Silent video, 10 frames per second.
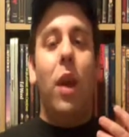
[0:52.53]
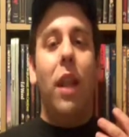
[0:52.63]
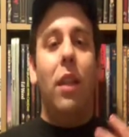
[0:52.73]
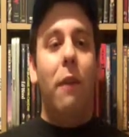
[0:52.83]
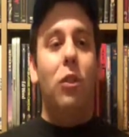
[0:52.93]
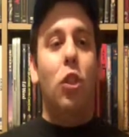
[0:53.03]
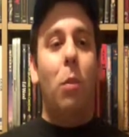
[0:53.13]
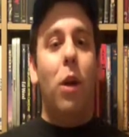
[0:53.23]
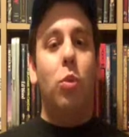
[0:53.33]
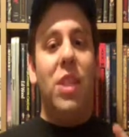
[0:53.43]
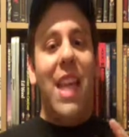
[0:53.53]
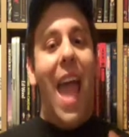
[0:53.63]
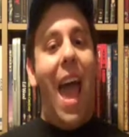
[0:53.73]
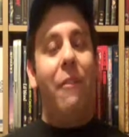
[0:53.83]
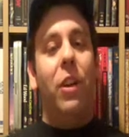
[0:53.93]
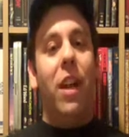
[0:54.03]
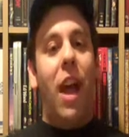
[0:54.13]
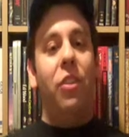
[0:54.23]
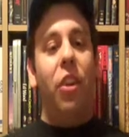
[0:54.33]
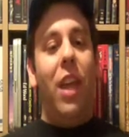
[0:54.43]
What I loved so much was the
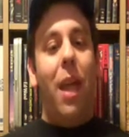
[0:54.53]
advertising